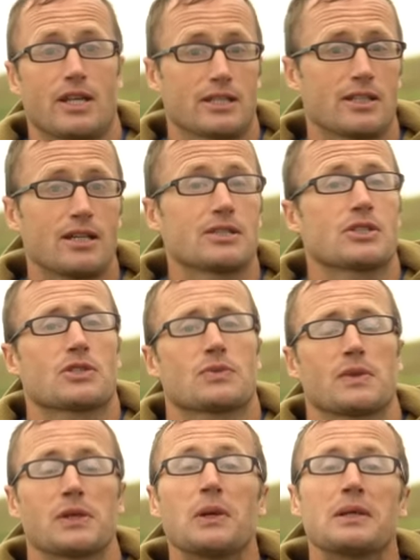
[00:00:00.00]
like conscious
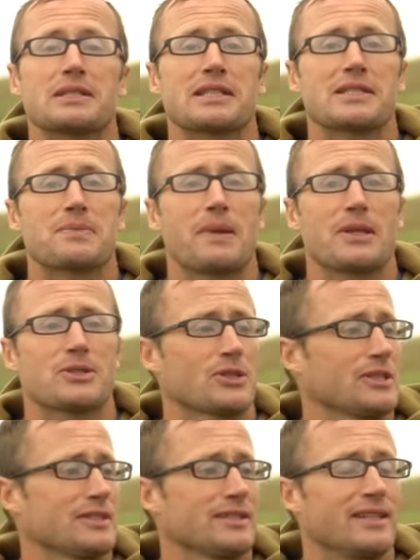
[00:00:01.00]
recoil
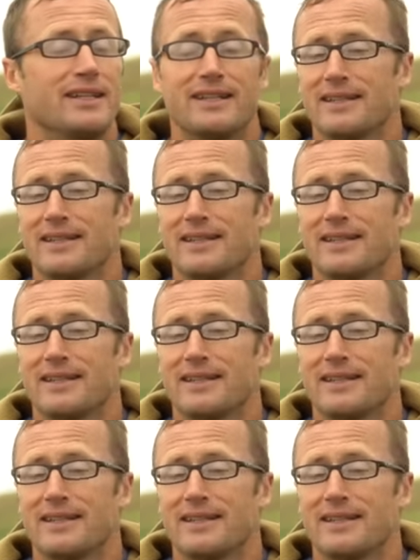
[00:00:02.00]
anticipation,